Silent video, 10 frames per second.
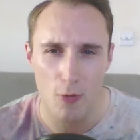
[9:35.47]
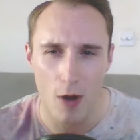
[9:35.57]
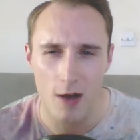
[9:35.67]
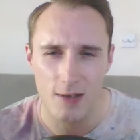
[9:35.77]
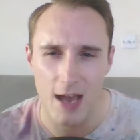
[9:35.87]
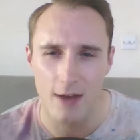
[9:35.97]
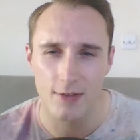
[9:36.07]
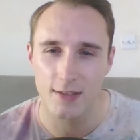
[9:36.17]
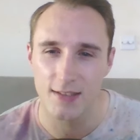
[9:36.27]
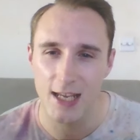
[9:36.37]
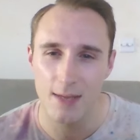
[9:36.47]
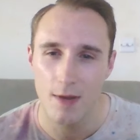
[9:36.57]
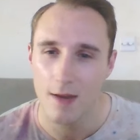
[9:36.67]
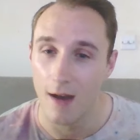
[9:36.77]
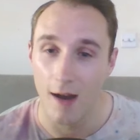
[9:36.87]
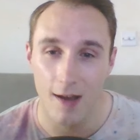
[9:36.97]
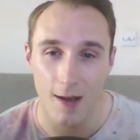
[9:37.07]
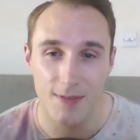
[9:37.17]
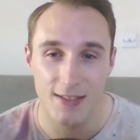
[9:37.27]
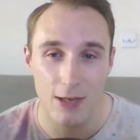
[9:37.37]
hard counter team,
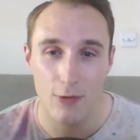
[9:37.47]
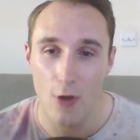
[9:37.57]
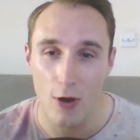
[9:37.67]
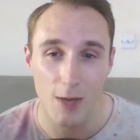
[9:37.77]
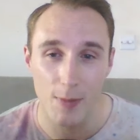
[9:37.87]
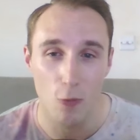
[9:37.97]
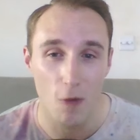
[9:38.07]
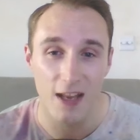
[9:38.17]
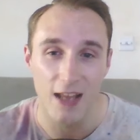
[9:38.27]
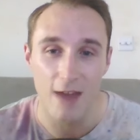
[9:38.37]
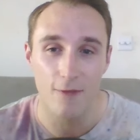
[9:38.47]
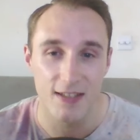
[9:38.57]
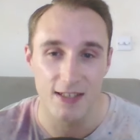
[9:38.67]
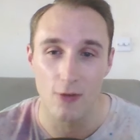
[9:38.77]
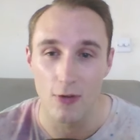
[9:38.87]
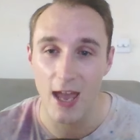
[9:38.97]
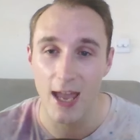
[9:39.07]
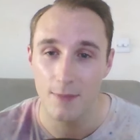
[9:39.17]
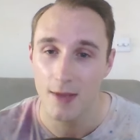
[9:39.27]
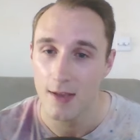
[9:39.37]
I'm still not going to be winning every single
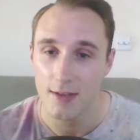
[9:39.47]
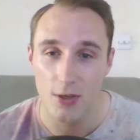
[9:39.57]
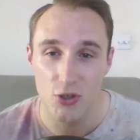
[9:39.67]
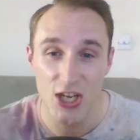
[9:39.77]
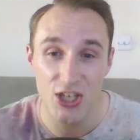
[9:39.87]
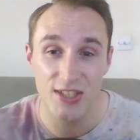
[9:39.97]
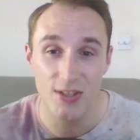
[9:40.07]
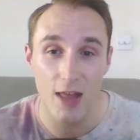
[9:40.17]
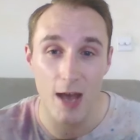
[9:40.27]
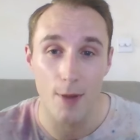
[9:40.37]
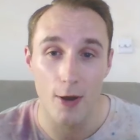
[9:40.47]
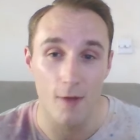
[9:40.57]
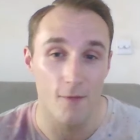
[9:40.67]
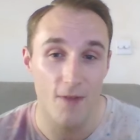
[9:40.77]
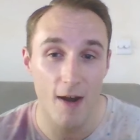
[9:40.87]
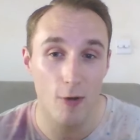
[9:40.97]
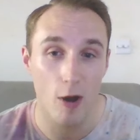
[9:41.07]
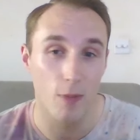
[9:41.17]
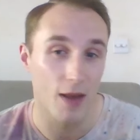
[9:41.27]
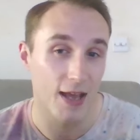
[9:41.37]
game. So GG's to that opponent, very
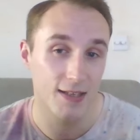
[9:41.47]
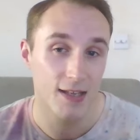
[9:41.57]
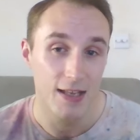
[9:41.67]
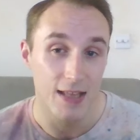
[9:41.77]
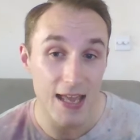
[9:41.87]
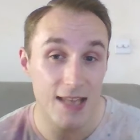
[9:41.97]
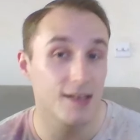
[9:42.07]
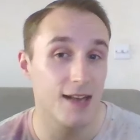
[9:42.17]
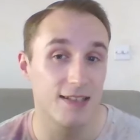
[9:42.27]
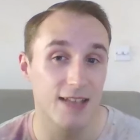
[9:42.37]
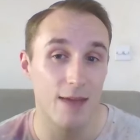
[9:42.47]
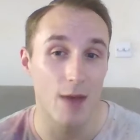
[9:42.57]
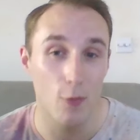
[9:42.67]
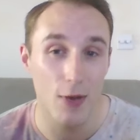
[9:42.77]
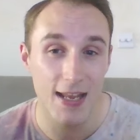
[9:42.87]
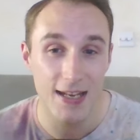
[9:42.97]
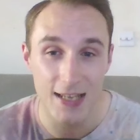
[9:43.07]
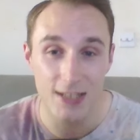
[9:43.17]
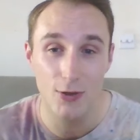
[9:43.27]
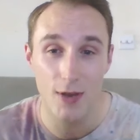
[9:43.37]
well played. Into the next game, and we lead
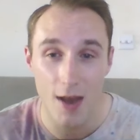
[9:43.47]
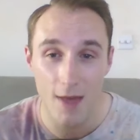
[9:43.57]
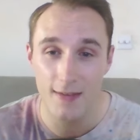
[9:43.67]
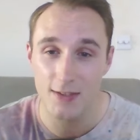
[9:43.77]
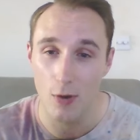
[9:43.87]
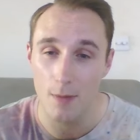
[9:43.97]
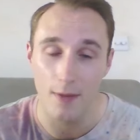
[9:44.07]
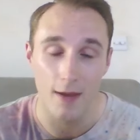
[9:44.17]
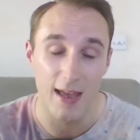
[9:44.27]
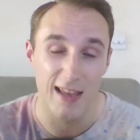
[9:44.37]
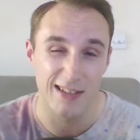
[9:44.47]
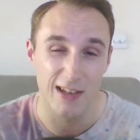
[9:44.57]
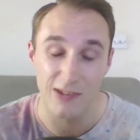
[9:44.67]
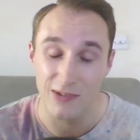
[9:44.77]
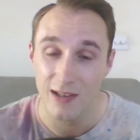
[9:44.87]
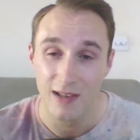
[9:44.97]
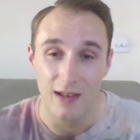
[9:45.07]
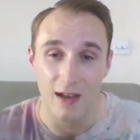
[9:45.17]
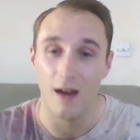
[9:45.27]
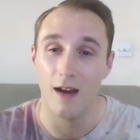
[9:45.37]
into another Swampert here, so
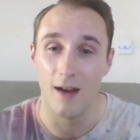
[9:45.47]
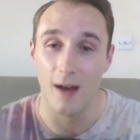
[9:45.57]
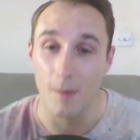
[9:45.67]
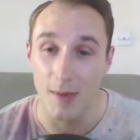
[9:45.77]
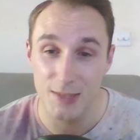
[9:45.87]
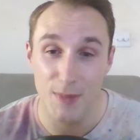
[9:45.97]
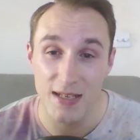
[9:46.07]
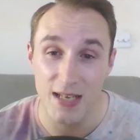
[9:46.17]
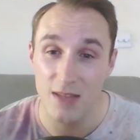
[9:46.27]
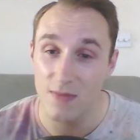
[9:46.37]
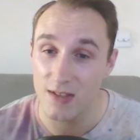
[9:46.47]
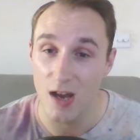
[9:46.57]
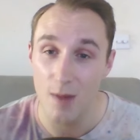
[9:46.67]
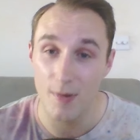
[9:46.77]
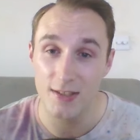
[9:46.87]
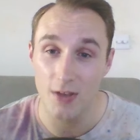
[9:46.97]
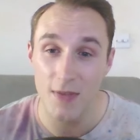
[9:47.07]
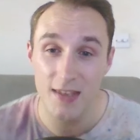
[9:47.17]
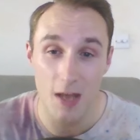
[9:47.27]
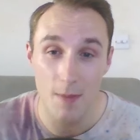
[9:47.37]
I'm expecting the Skarmory, so
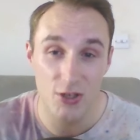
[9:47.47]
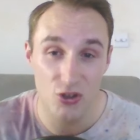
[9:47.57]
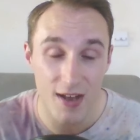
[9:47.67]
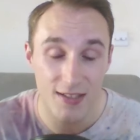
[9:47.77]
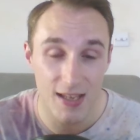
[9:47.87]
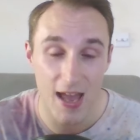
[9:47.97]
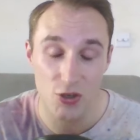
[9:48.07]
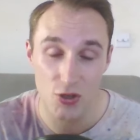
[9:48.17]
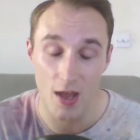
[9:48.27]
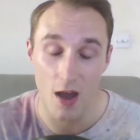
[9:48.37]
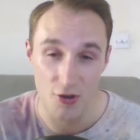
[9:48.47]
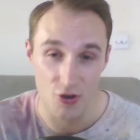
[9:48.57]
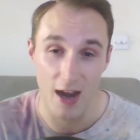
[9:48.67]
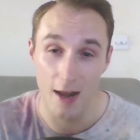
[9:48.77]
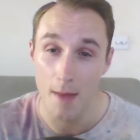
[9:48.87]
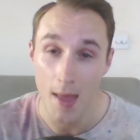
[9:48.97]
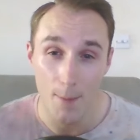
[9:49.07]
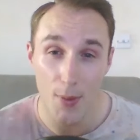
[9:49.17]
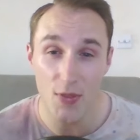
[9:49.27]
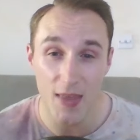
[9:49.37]
this time I try to catch the Hydro Cannon,
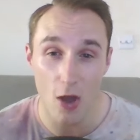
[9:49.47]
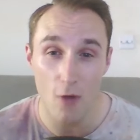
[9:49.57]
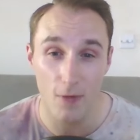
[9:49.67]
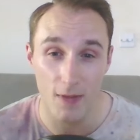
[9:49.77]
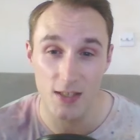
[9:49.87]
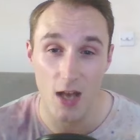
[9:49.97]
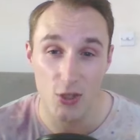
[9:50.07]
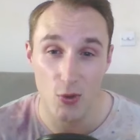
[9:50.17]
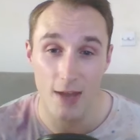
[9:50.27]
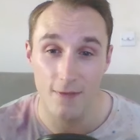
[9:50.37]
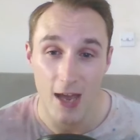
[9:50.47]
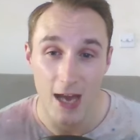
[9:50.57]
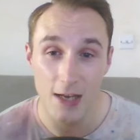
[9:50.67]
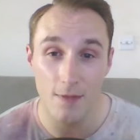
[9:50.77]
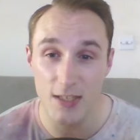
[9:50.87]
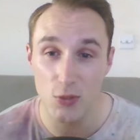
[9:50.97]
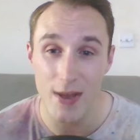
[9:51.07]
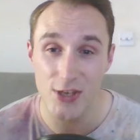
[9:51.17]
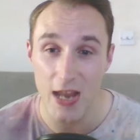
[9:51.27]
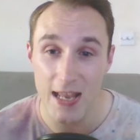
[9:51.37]
but they go for the Sludge Wave, and now they
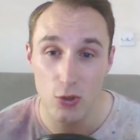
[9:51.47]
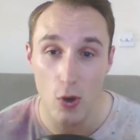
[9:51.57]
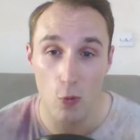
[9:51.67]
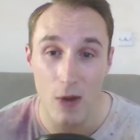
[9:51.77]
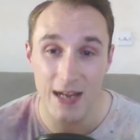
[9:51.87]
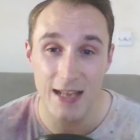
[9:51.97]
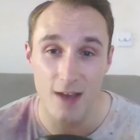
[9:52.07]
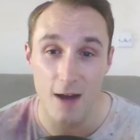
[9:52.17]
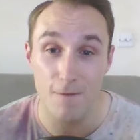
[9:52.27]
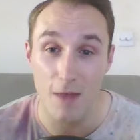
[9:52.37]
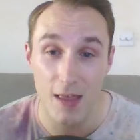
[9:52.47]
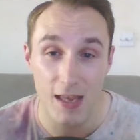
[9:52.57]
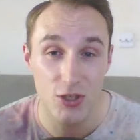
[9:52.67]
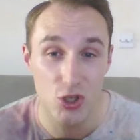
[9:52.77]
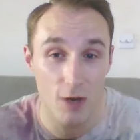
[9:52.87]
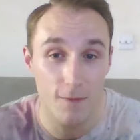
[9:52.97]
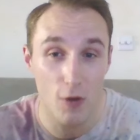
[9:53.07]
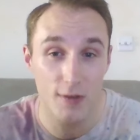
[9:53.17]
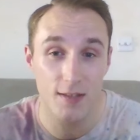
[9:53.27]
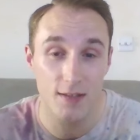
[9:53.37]
switch into a Wigglytuff. It should have
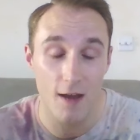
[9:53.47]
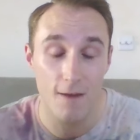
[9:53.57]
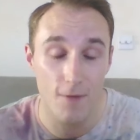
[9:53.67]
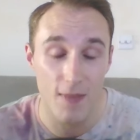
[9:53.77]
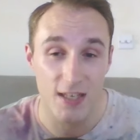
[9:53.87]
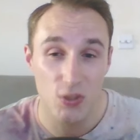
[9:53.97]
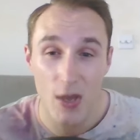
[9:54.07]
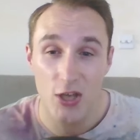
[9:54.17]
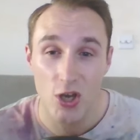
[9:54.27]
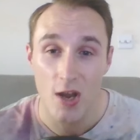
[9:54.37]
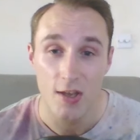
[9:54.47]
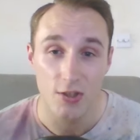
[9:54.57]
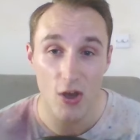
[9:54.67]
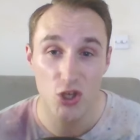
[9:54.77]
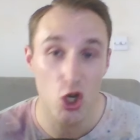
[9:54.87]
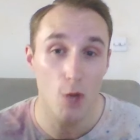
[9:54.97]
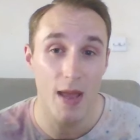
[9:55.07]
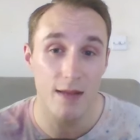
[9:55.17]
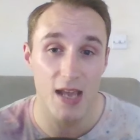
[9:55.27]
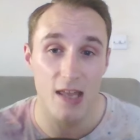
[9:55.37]
cost a turn for their switch, so I should
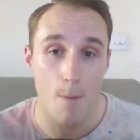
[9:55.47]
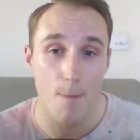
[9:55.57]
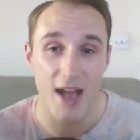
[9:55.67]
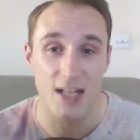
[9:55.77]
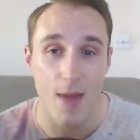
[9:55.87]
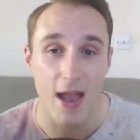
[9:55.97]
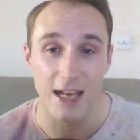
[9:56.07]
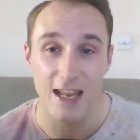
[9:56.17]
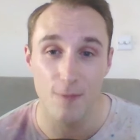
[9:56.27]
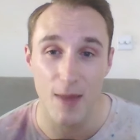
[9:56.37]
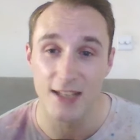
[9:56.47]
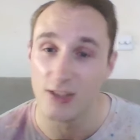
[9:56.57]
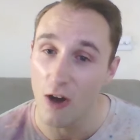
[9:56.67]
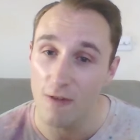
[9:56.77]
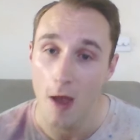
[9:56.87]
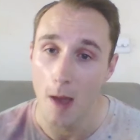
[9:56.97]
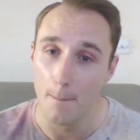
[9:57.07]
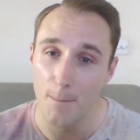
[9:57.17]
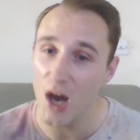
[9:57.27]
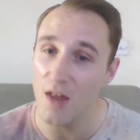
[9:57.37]
be able to get the back-to-back Leaf Blades off,
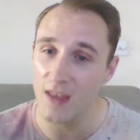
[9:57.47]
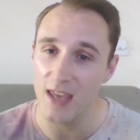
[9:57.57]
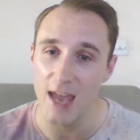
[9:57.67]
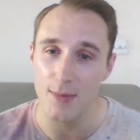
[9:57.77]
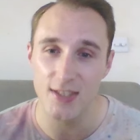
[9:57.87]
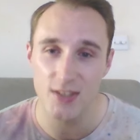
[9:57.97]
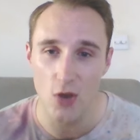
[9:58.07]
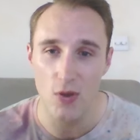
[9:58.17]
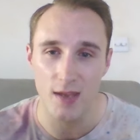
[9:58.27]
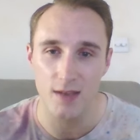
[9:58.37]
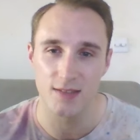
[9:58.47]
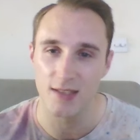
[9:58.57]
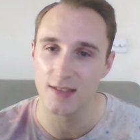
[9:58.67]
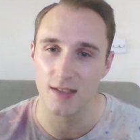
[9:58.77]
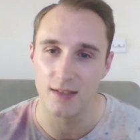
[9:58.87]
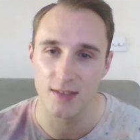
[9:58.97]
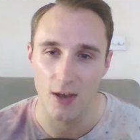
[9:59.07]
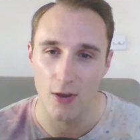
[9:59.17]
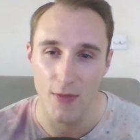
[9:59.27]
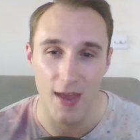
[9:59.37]
but the game is so inconsistent,
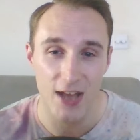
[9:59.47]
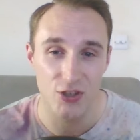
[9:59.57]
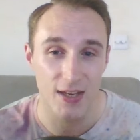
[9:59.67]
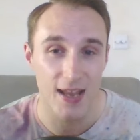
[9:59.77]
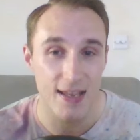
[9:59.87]
so they actually get